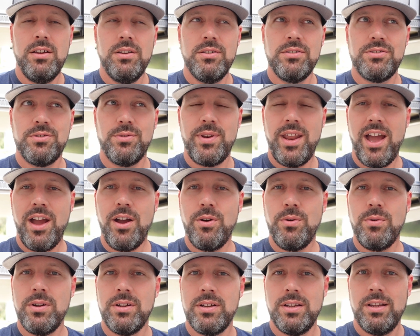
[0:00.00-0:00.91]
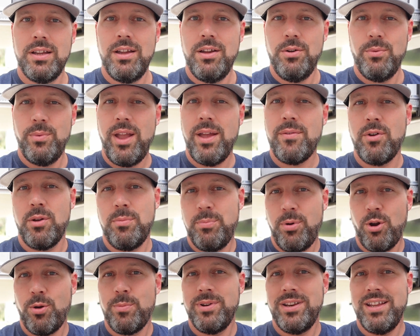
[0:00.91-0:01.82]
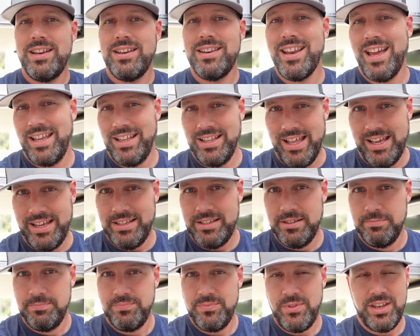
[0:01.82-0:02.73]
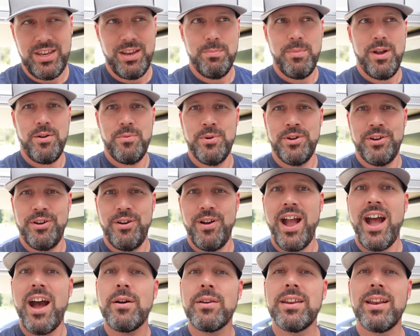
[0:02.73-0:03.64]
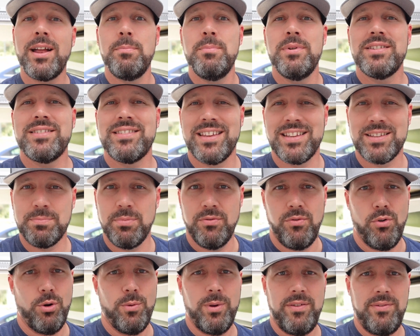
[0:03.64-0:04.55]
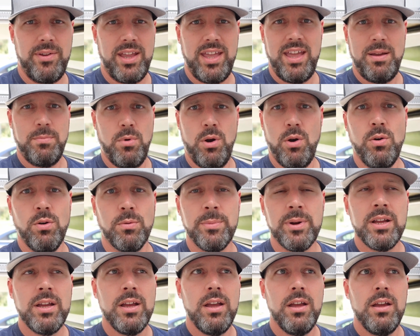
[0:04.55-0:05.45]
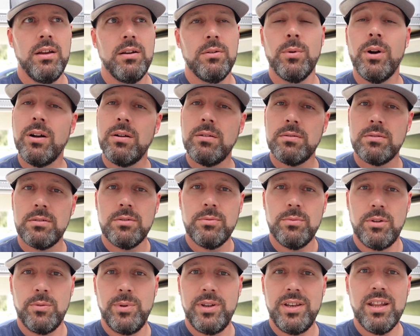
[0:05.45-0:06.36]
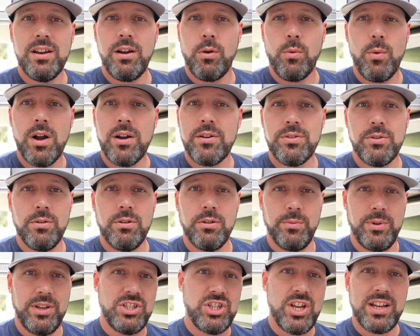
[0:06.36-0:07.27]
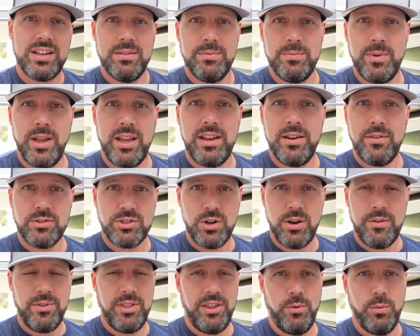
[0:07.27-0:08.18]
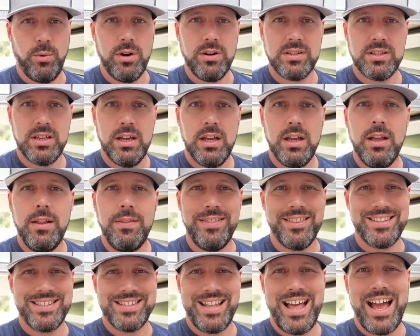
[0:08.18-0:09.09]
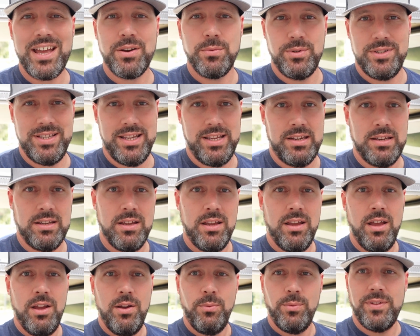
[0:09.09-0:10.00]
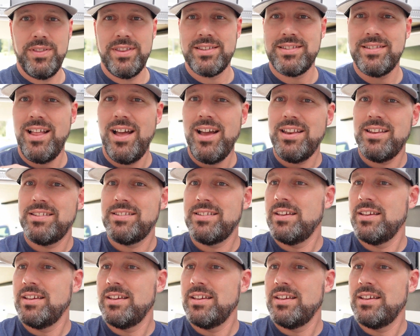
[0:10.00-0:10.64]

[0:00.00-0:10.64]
So now we have a permanent nightlight. And you might wonder, how did I miss this before we even came home? Well, when we did our walkthrough and we checked and made sure everything worked, the slide was in. When the slide is